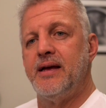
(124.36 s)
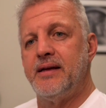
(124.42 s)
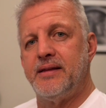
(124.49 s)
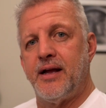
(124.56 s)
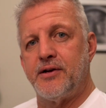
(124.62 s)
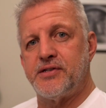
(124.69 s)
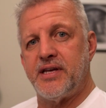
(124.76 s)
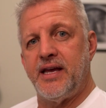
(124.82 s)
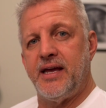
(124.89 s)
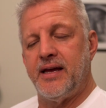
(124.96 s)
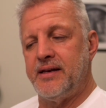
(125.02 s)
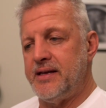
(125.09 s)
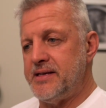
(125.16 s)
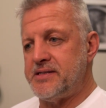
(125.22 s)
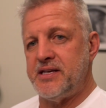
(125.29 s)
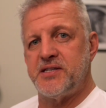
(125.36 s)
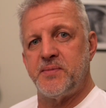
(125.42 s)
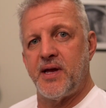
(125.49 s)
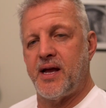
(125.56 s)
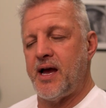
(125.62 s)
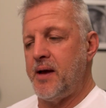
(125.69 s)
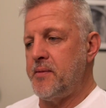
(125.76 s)
There's Ian. He sees
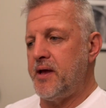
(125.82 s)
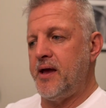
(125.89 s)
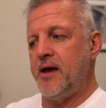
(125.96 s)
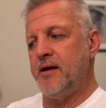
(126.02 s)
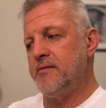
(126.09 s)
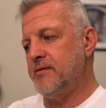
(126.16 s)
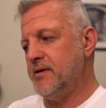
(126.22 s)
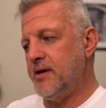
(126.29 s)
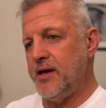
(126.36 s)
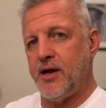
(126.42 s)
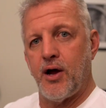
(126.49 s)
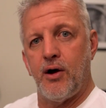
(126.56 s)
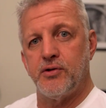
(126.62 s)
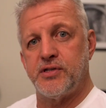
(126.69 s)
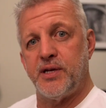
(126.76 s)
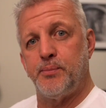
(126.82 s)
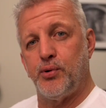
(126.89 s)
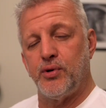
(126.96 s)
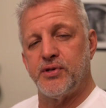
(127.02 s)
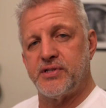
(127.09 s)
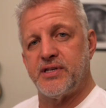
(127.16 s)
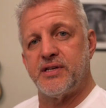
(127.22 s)
me coming in. He goes, he
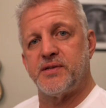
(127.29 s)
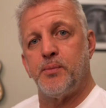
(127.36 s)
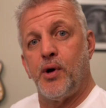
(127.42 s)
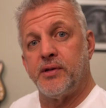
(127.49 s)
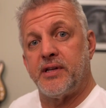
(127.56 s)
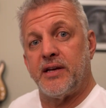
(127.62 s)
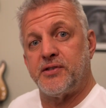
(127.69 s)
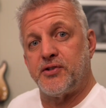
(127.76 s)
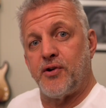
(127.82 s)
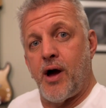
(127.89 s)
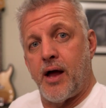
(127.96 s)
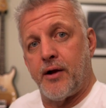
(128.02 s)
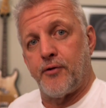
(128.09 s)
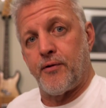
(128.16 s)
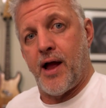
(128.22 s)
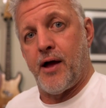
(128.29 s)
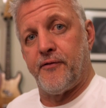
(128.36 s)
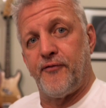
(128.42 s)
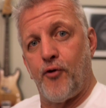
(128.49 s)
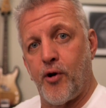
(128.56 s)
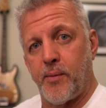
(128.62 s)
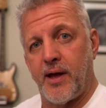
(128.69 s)
pulls this Multistrada around
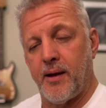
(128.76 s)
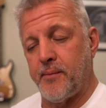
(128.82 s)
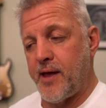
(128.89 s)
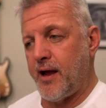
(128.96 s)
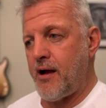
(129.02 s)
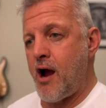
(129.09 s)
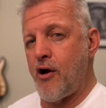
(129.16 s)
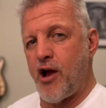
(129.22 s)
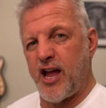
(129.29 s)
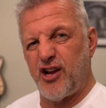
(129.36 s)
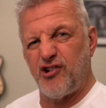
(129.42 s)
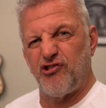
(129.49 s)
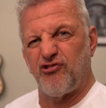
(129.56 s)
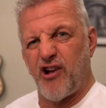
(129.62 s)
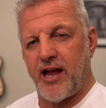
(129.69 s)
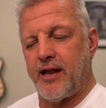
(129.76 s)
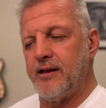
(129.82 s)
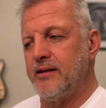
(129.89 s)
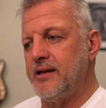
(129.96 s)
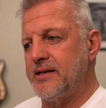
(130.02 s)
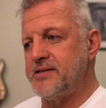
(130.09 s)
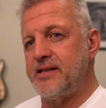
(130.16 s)
for me. I'm like, all right,
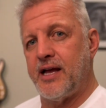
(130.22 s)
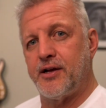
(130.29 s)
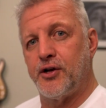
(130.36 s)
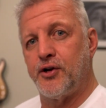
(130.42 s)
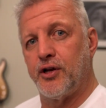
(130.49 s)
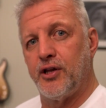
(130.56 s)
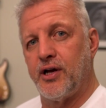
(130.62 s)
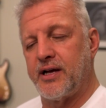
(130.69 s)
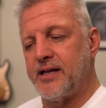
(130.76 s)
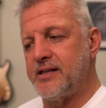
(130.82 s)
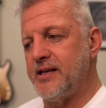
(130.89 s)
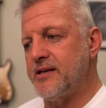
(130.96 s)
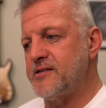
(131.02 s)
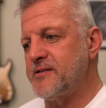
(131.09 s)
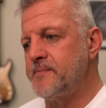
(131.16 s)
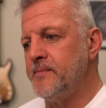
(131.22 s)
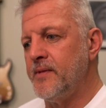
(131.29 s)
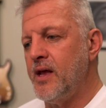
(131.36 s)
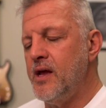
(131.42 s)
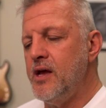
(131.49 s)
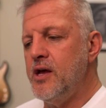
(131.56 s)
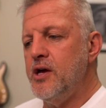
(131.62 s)
great. Let's take a good look at this.
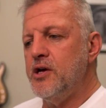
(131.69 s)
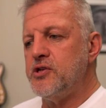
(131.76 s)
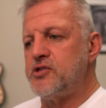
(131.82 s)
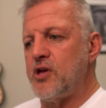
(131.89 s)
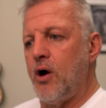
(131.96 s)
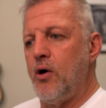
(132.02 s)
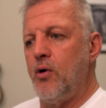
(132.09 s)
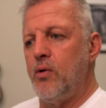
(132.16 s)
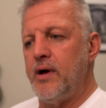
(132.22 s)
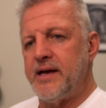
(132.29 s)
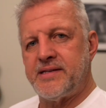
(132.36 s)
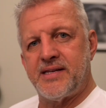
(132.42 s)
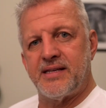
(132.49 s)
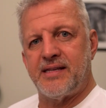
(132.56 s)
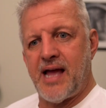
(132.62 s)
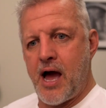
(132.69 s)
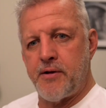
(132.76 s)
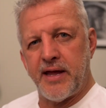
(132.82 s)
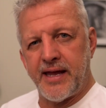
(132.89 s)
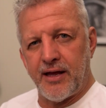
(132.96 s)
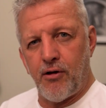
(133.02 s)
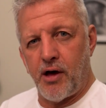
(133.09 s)
So I sit
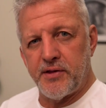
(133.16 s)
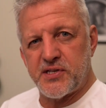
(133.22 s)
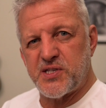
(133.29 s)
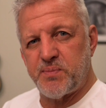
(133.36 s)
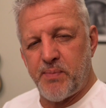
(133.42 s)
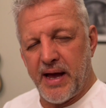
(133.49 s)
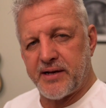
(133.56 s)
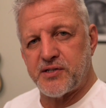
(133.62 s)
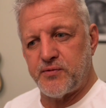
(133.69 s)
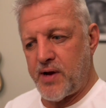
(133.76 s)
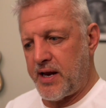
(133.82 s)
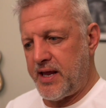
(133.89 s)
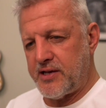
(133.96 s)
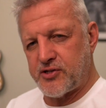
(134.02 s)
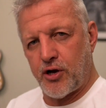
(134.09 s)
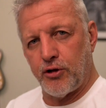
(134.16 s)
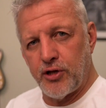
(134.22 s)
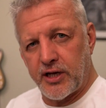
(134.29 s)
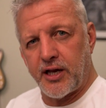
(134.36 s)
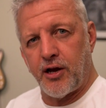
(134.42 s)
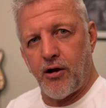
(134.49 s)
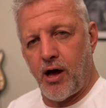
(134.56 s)
down, I get all the specs ready, I start
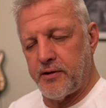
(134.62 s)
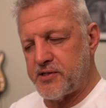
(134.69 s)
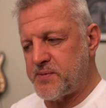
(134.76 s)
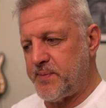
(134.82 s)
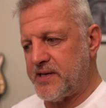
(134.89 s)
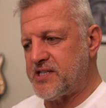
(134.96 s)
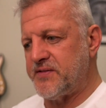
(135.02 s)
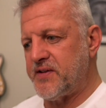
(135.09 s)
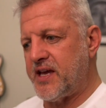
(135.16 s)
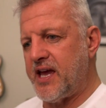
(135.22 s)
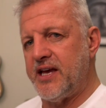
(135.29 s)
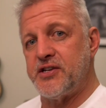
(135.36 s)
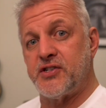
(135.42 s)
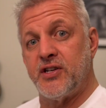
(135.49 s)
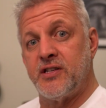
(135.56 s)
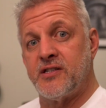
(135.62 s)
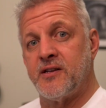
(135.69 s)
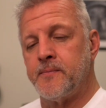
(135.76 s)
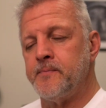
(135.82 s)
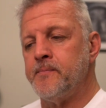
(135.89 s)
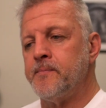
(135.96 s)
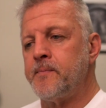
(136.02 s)
looking at all the specifications.
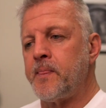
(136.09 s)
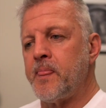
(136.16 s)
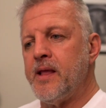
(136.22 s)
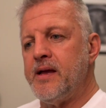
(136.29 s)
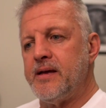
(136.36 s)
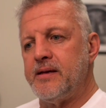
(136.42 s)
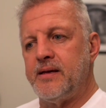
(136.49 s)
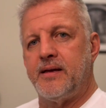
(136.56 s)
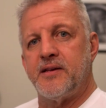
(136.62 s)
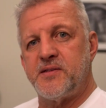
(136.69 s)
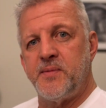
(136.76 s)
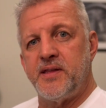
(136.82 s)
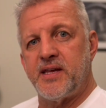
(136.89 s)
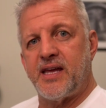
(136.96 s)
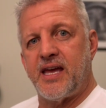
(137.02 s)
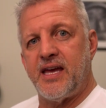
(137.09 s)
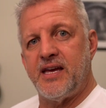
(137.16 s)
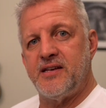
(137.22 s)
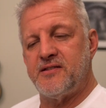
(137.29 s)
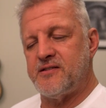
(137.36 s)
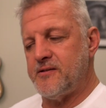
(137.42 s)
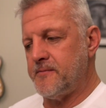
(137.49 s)
He gives me the
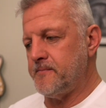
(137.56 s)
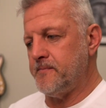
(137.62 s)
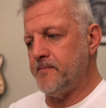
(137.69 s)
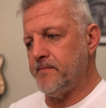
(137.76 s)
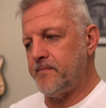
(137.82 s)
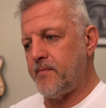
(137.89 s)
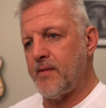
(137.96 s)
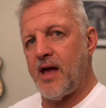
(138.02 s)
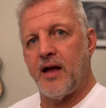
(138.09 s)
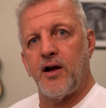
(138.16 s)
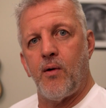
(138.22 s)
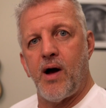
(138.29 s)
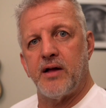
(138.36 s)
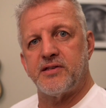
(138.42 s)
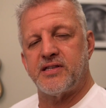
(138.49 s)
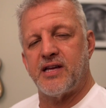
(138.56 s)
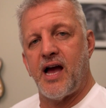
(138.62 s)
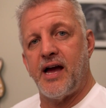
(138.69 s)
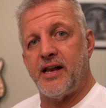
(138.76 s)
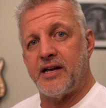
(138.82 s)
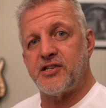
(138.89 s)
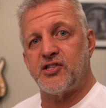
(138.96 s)
keys. I go
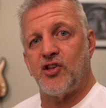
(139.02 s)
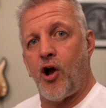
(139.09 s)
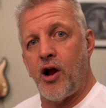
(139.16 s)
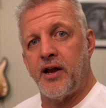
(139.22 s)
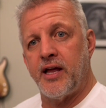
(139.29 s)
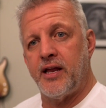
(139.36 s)
outside, I start